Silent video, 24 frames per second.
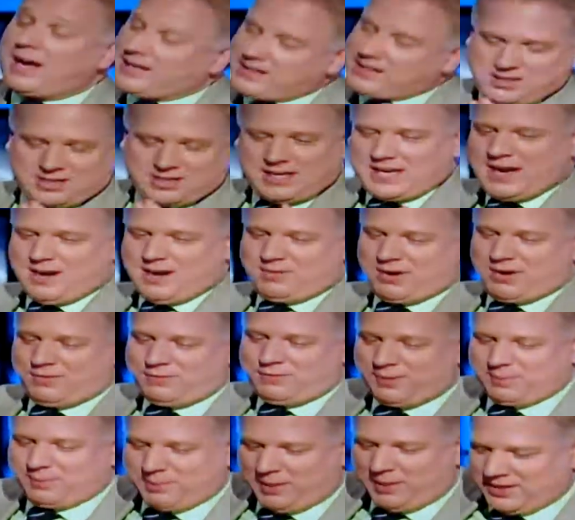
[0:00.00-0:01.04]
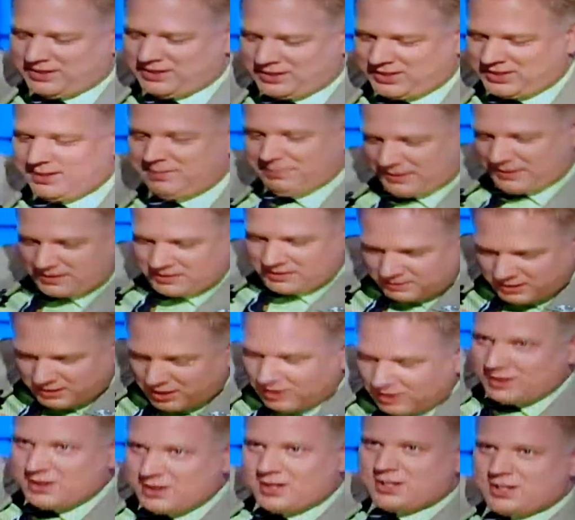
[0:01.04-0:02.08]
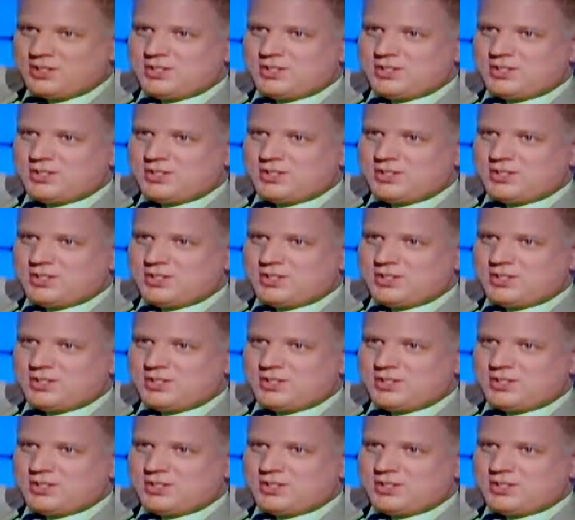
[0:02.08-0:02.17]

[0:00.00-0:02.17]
Uh, you can't run for president, but you know you